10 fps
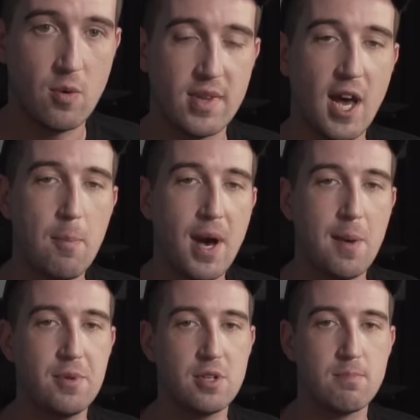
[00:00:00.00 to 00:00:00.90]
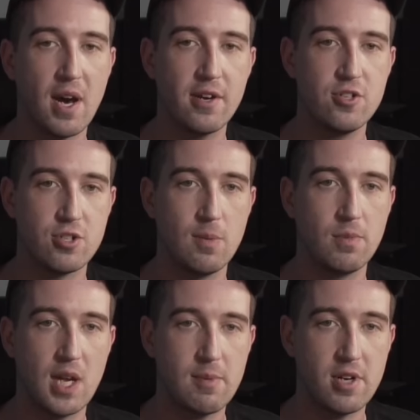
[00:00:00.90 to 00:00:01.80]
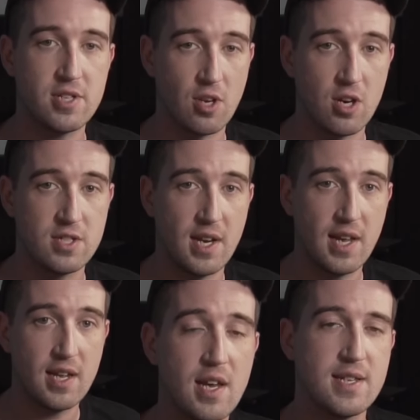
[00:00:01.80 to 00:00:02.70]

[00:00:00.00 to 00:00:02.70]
With how popular modern drum libraries are today,